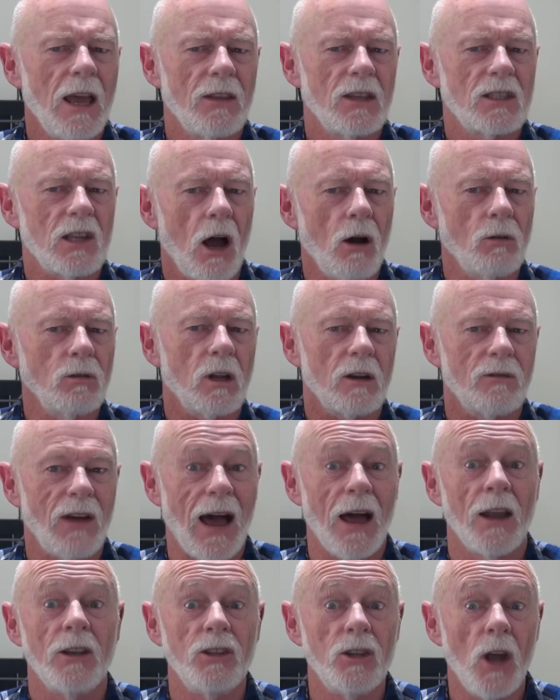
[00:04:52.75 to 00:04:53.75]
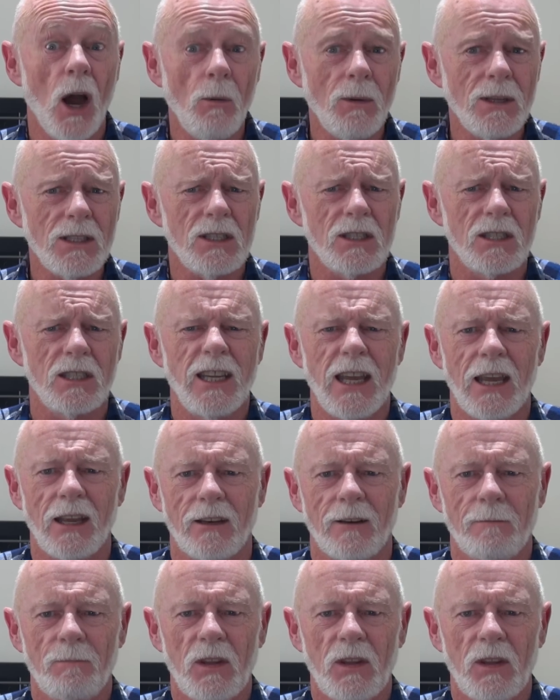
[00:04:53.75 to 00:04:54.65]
There's a whole lot of unknowns yet.